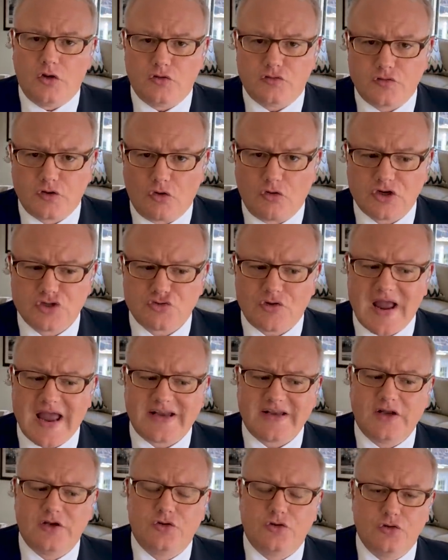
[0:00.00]
still
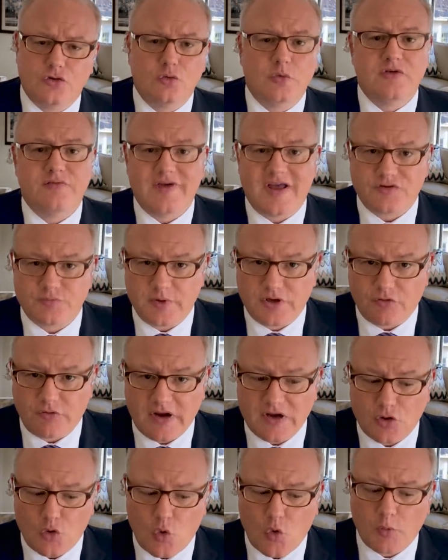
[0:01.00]
attracted to
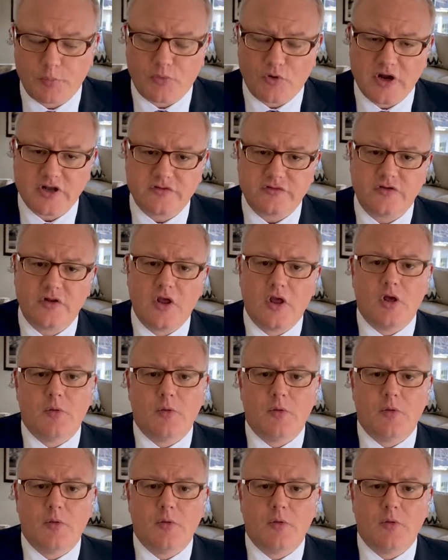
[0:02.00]
investment-grade corporates,